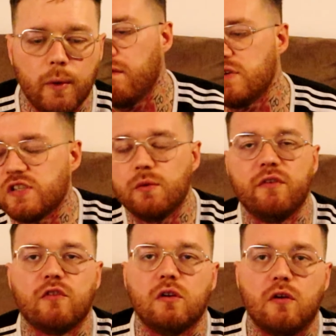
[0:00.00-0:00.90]
Obviously
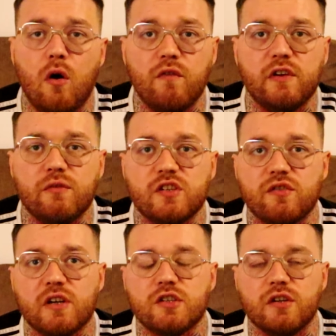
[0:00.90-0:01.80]
with COVID
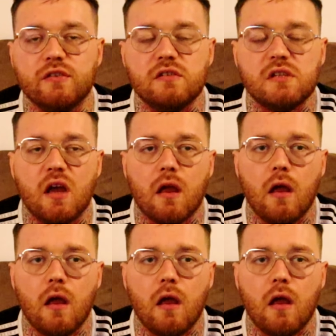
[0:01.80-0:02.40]
restrictions,